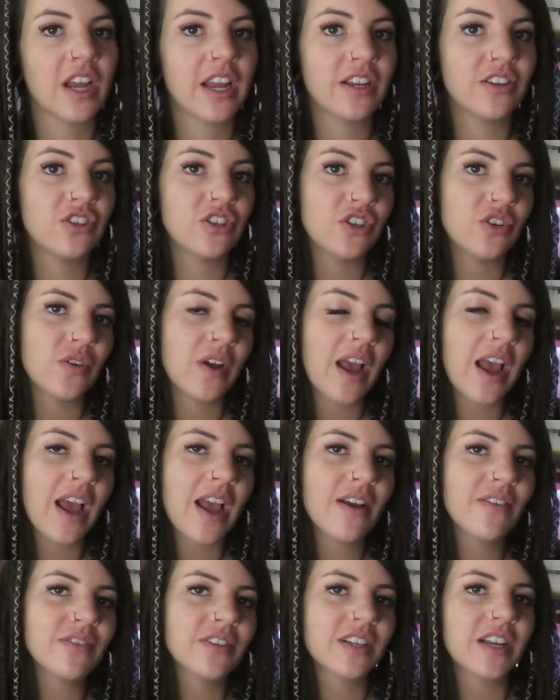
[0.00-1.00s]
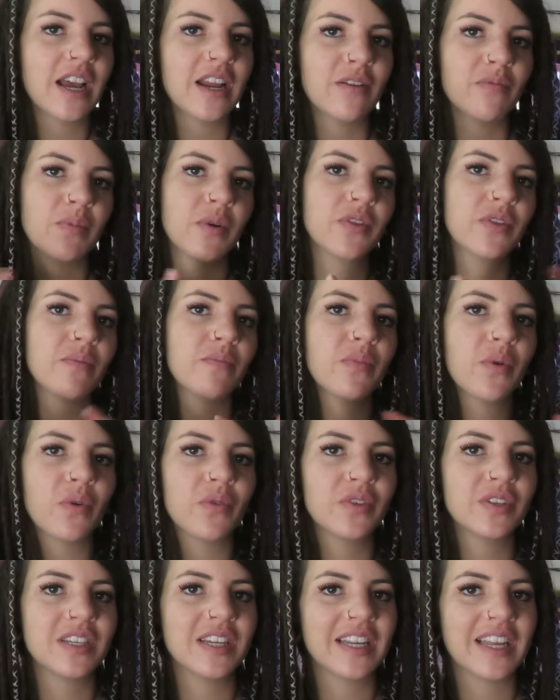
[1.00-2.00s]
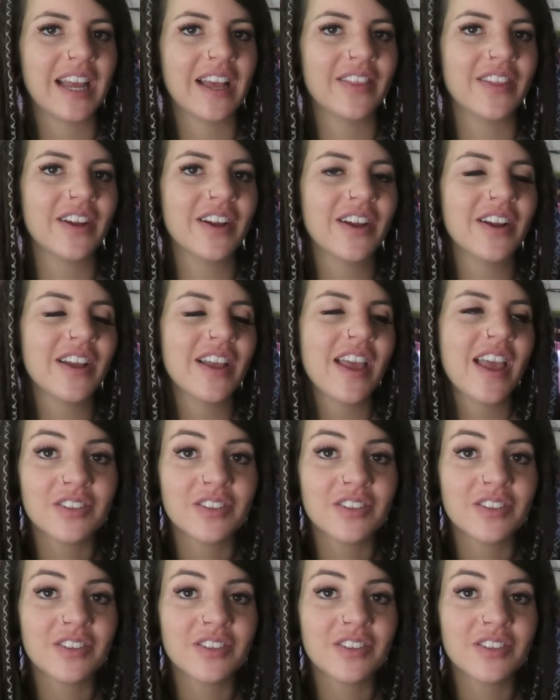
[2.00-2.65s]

I do have to kind of put them both together.